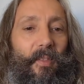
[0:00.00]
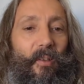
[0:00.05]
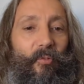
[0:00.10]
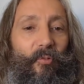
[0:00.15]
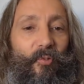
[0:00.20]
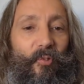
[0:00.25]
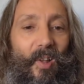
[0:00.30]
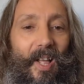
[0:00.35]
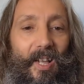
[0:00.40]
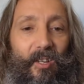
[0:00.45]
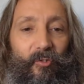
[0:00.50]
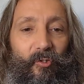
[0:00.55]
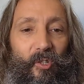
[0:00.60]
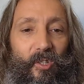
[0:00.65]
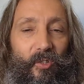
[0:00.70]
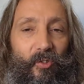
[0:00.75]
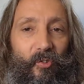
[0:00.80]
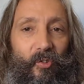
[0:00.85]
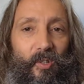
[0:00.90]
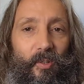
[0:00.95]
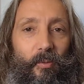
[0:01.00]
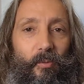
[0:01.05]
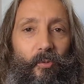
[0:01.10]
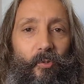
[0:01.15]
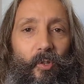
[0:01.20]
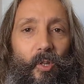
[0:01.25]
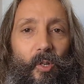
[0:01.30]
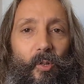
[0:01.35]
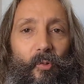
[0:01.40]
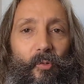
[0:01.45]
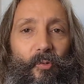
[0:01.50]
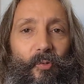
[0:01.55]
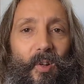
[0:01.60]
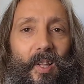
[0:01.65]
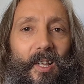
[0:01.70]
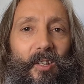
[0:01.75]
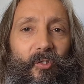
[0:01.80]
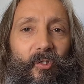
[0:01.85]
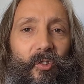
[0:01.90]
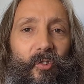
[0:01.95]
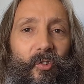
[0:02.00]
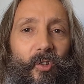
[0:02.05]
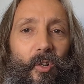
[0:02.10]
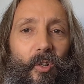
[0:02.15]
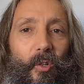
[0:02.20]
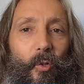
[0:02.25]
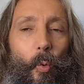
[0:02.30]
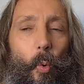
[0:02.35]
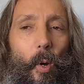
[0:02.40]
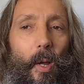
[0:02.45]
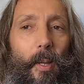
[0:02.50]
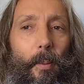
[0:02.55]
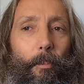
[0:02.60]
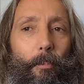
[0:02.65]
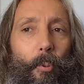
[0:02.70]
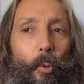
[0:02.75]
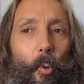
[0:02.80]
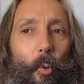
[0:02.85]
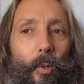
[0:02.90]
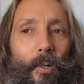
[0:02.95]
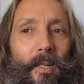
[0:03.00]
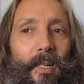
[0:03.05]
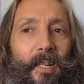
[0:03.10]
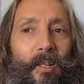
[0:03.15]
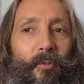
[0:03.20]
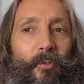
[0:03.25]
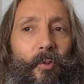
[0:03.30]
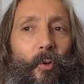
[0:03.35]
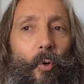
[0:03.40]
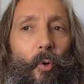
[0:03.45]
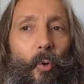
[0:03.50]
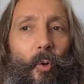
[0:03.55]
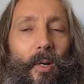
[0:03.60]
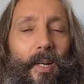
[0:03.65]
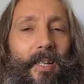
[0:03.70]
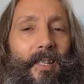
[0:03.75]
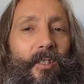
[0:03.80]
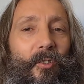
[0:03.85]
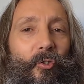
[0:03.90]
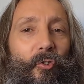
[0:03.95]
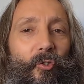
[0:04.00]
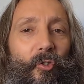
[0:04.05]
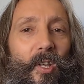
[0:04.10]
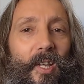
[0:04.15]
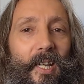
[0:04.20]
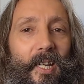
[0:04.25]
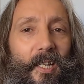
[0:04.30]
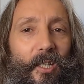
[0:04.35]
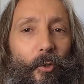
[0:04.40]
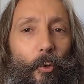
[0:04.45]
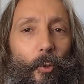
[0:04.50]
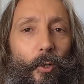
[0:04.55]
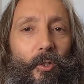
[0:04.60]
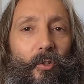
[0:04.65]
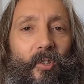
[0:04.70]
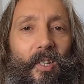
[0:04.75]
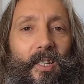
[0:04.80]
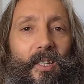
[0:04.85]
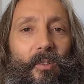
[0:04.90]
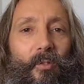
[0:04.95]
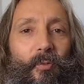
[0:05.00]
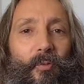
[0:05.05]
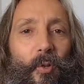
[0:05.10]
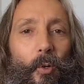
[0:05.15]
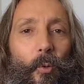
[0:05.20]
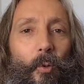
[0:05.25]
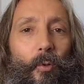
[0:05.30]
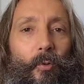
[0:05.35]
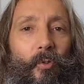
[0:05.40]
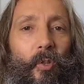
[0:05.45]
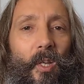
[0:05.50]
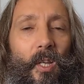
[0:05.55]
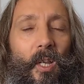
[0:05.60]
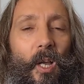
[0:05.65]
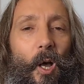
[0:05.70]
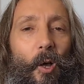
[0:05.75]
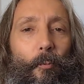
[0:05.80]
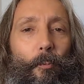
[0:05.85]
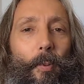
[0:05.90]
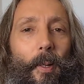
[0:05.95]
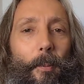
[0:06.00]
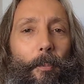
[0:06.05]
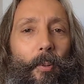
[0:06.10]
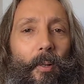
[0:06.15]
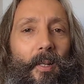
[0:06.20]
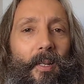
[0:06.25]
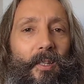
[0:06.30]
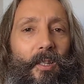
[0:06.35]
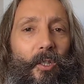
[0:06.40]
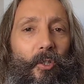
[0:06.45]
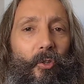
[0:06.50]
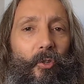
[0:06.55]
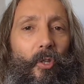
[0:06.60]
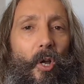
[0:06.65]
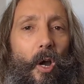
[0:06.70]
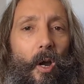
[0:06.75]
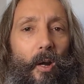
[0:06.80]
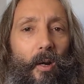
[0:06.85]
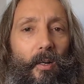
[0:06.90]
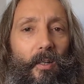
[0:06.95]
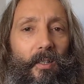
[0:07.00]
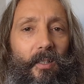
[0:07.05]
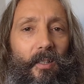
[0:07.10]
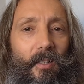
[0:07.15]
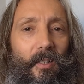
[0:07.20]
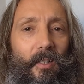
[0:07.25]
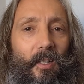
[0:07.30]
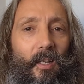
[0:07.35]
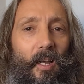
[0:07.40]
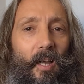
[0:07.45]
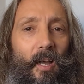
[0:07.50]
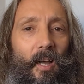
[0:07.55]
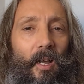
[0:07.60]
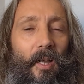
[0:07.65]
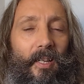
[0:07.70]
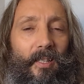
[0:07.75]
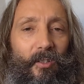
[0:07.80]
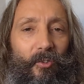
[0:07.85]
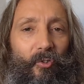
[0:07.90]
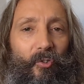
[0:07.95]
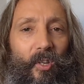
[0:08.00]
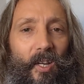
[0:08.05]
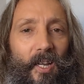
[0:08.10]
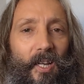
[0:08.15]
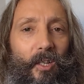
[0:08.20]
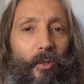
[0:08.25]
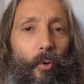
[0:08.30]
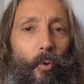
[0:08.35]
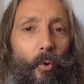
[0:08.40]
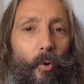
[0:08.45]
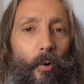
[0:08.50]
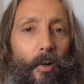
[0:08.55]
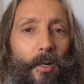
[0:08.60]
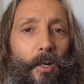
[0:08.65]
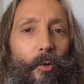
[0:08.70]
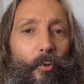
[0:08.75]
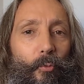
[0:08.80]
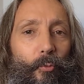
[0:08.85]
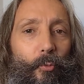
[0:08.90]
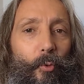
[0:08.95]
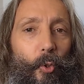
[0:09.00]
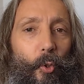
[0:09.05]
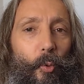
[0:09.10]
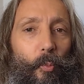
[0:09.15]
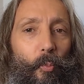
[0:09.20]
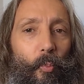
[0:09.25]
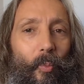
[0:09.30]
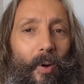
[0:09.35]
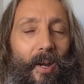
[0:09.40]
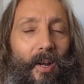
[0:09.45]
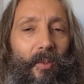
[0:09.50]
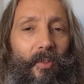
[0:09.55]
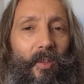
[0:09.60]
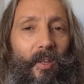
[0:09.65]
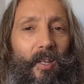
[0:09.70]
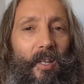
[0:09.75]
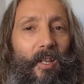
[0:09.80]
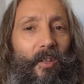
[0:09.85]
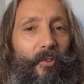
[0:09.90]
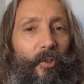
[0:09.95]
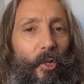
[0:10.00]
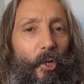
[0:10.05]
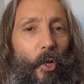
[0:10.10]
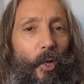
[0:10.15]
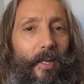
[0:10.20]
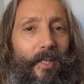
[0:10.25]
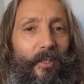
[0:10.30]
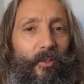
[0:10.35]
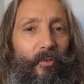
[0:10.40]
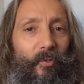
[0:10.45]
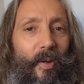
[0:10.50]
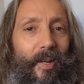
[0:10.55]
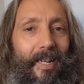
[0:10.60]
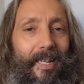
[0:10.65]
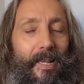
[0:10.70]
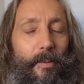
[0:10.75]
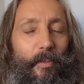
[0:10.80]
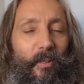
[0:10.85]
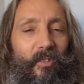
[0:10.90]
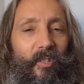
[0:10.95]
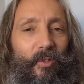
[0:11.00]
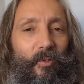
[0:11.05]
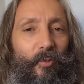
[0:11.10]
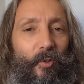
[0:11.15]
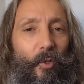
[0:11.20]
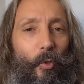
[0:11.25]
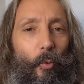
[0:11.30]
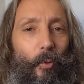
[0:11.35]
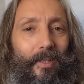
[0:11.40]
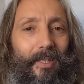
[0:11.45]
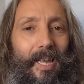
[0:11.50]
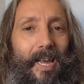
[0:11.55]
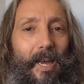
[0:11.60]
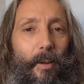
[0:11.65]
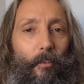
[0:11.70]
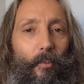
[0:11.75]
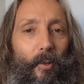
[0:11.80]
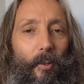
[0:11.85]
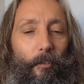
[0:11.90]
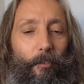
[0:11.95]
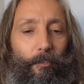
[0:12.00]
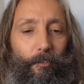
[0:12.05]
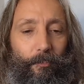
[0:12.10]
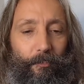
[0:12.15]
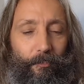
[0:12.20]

Flashes. So flashes are quite important if you're in the shade or you're taking photos of people in the dark, in the shade or in a room where the light is very limited for your camera.